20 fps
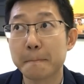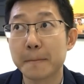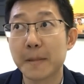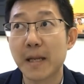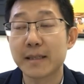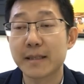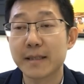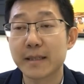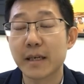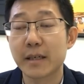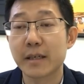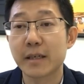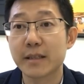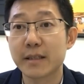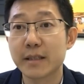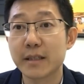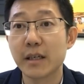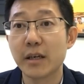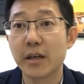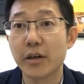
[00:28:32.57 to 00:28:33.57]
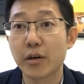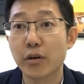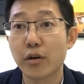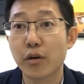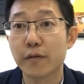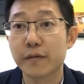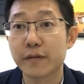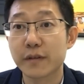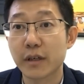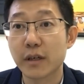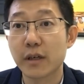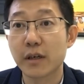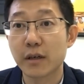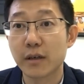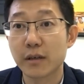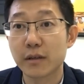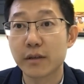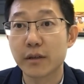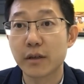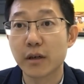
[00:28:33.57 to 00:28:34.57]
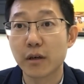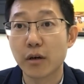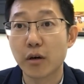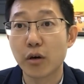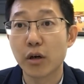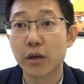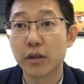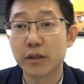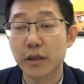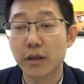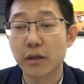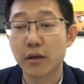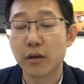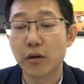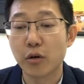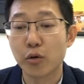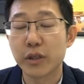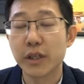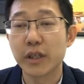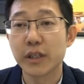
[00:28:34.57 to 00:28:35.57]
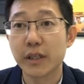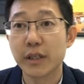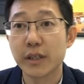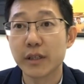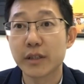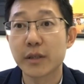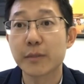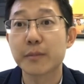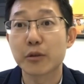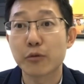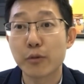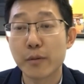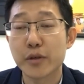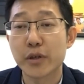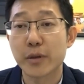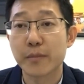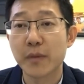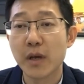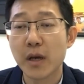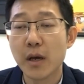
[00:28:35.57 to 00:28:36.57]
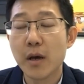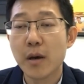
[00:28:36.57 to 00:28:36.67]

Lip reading: let's say the ceiling of the OTT subscription.